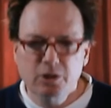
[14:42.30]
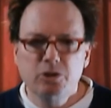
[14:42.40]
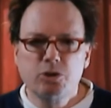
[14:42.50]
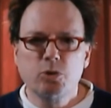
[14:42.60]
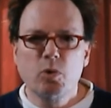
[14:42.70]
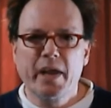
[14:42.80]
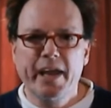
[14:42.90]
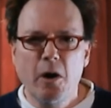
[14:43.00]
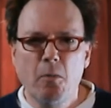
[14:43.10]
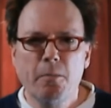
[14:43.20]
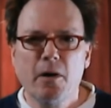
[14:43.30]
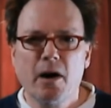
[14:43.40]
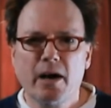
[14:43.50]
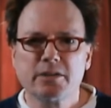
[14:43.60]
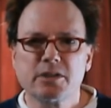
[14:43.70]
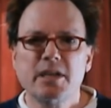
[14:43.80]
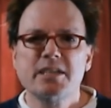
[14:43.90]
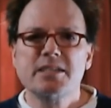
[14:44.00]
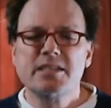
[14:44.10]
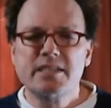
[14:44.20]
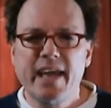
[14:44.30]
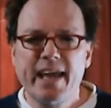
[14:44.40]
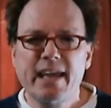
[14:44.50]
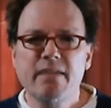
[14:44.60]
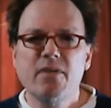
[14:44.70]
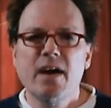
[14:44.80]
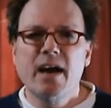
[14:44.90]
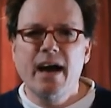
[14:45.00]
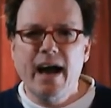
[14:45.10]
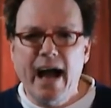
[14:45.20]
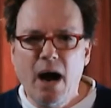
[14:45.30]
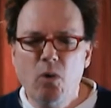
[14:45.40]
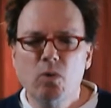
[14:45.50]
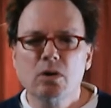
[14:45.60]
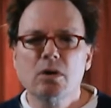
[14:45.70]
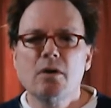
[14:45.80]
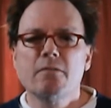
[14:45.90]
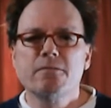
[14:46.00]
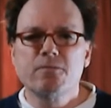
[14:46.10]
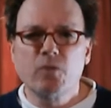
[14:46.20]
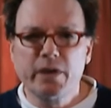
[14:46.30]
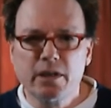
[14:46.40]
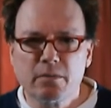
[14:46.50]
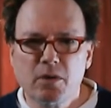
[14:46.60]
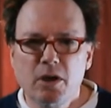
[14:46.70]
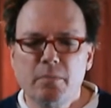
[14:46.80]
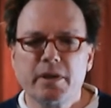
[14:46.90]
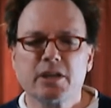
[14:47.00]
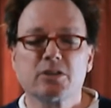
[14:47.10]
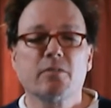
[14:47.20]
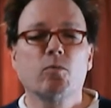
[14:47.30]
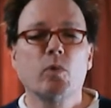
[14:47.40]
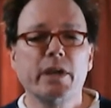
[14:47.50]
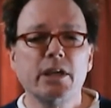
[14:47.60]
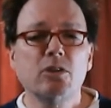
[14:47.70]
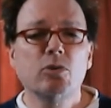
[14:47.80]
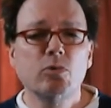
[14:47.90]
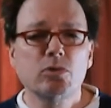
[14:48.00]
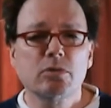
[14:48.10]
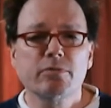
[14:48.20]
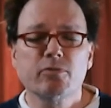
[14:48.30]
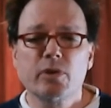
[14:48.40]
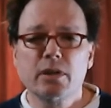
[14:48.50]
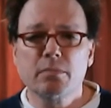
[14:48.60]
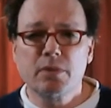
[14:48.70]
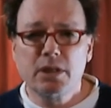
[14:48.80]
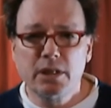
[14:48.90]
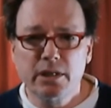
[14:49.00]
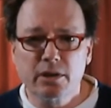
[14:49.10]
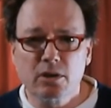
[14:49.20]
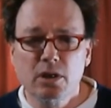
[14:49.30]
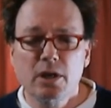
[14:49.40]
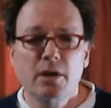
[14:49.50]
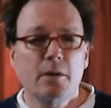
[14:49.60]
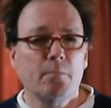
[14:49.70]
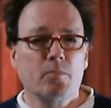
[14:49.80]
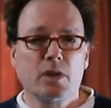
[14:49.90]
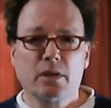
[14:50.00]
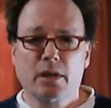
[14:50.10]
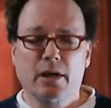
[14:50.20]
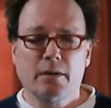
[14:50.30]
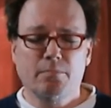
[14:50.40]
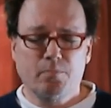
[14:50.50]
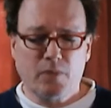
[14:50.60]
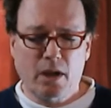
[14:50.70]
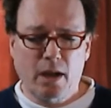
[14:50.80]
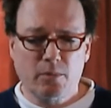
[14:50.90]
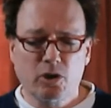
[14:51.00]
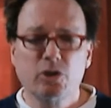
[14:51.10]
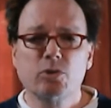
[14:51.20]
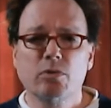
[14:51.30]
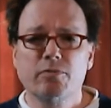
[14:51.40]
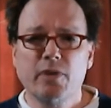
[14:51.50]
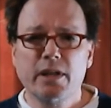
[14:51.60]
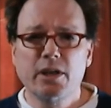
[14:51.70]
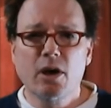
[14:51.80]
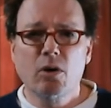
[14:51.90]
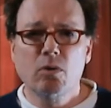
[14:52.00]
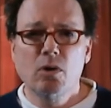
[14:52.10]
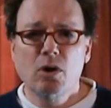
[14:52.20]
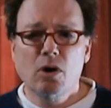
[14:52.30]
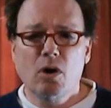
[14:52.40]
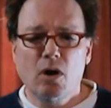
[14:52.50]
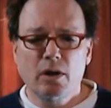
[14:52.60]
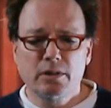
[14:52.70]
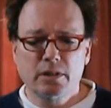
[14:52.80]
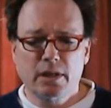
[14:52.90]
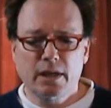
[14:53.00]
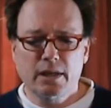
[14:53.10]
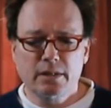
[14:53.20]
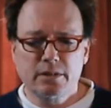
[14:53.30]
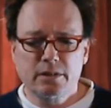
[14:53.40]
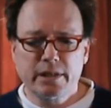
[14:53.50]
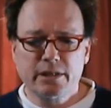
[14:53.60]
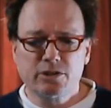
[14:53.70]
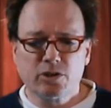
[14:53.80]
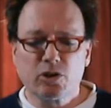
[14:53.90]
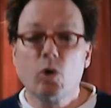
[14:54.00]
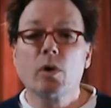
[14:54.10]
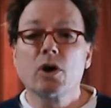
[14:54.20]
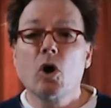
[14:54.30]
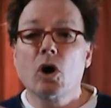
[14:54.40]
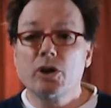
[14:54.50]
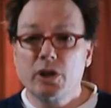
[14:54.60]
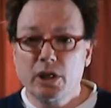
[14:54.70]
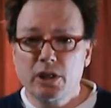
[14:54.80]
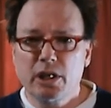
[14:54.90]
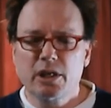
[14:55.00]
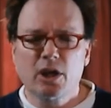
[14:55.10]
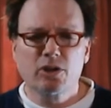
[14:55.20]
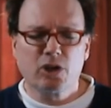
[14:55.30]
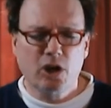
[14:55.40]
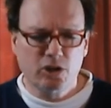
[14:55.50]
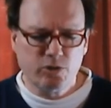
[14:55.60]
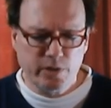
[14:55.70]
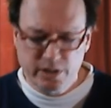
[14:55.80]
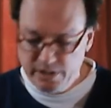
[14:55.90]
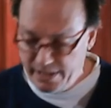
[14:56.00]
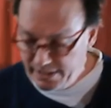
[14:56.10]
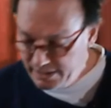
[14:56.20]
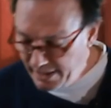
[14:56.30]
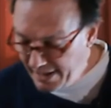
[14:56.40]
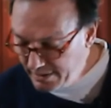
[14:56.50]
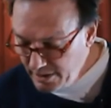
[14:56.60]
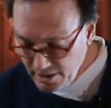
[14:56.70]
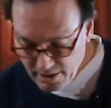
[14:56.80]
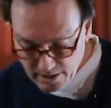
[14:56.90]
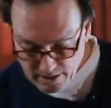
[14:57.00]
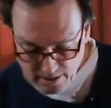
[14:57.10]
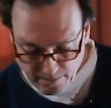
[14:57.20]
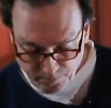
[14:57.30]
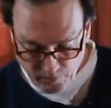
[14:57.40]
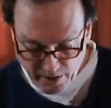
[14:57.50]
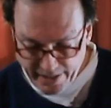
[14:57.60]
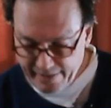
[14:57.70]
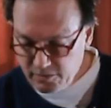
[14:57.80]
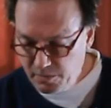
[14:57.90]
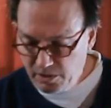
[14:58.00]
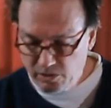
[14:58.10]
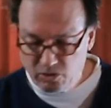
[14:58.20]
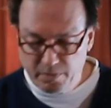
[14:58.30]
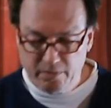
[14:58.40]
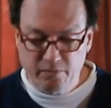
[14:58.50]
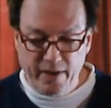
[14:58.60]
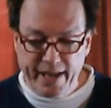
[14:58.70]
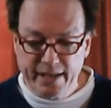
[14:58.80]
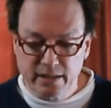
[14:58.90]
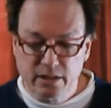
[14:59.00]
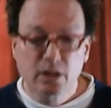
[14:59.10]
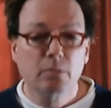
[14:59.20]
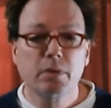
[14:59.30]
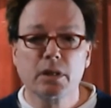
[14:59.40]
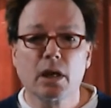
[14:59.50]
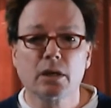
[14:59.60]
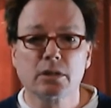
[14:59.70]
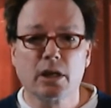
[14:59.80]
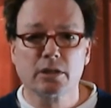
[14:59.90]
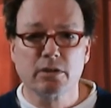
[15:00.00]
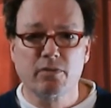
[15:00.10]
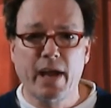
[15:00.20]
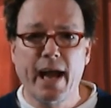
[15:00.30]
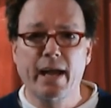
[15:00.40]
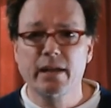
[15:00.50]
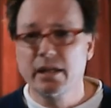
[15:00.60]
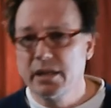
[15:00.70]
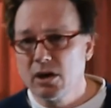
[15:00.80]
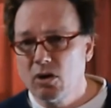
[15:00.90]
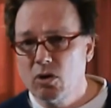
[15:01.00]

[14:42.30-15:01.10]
to help us save our freedom. Because if we lose the freedom here, I'm going to do a video on things that are going on in other countries. And again, I have to be a little bit vague because of that, and then I'll